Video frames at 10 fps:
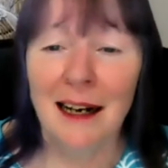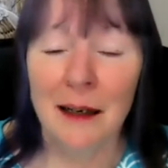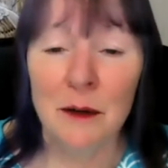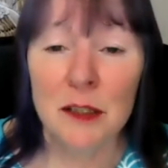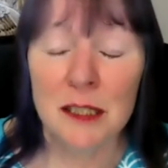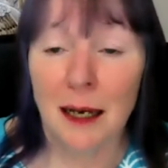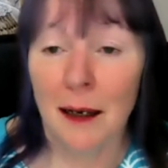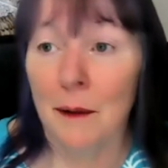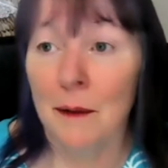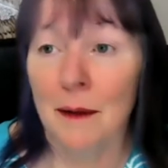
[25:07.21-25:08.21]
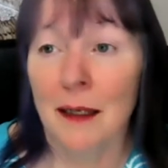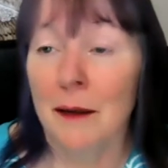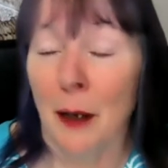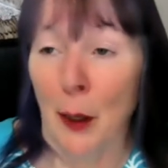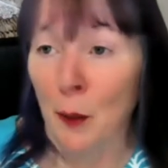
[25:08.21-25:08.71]
I also,
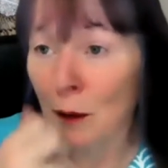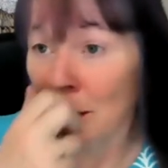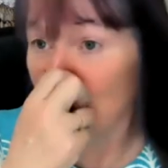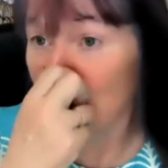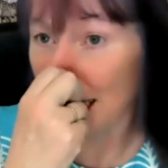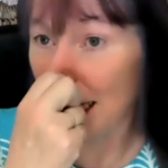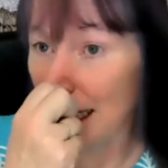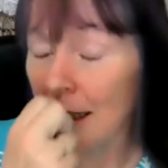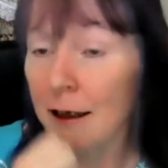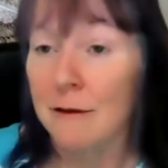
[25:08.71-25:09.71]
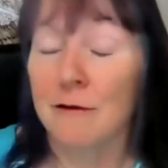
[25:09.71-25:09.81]
love to hear